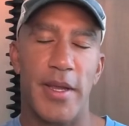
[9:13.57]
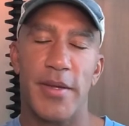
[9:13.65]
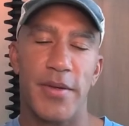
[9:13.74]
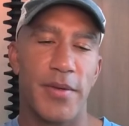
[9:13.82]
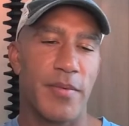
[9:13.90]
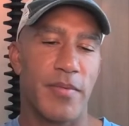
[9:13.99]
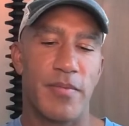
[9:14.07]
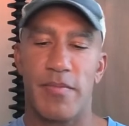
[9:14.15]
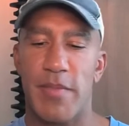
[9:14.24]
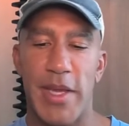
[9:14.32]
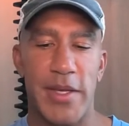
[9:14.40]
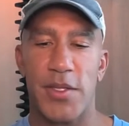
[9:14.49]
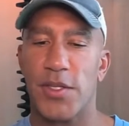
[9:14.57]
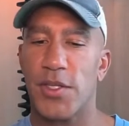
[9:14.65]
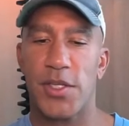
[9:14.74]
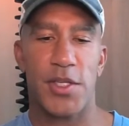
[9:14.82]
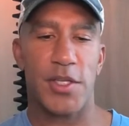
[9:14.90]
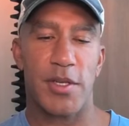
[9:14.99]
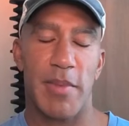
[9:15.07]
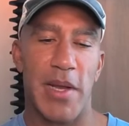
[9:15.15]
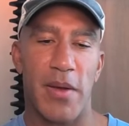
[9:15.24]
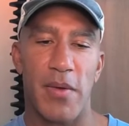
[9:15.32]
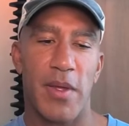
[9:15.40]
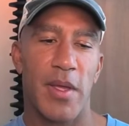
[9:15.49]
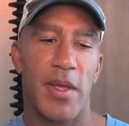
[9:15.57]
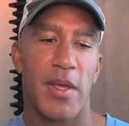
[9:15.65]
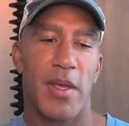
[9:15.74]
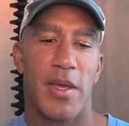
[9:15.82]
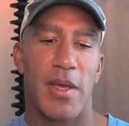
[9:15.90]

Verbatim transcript: and you make a decision about